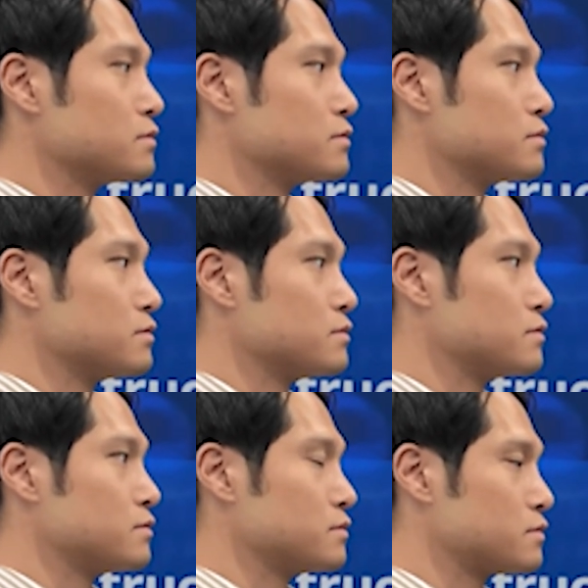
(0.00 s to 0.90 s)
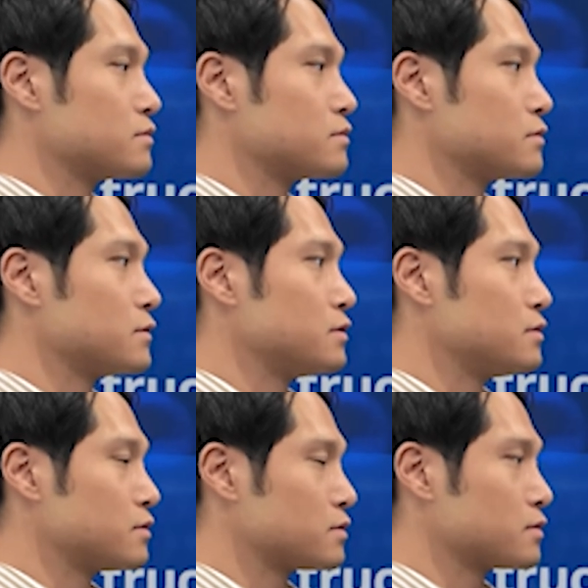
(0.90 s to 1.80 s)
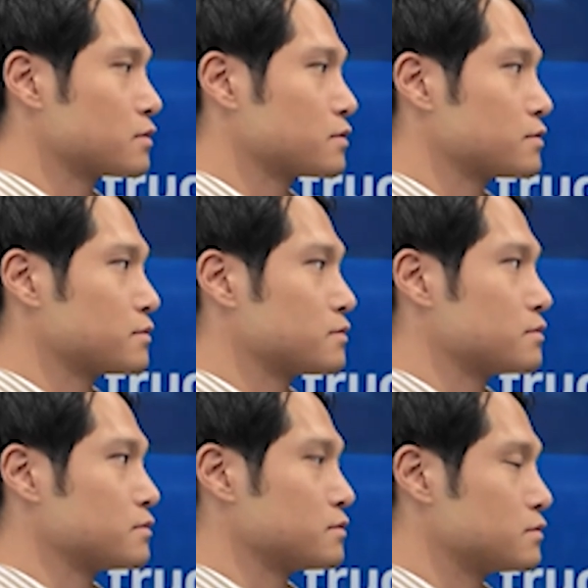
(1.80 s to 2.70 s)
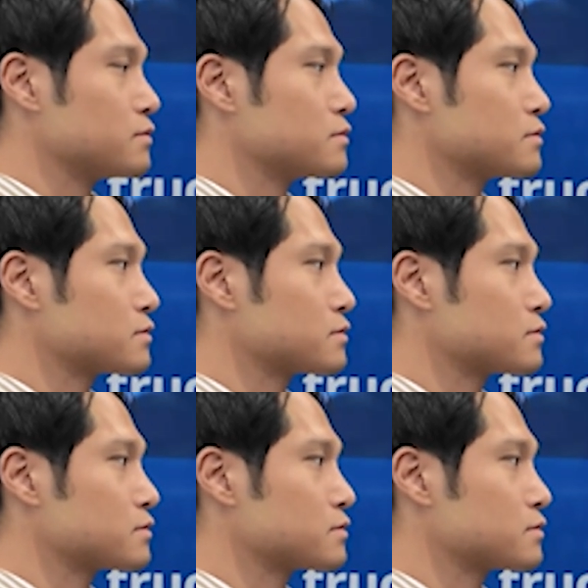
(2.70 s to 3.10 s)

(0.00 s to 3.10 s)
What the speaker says: This person isn't speaking.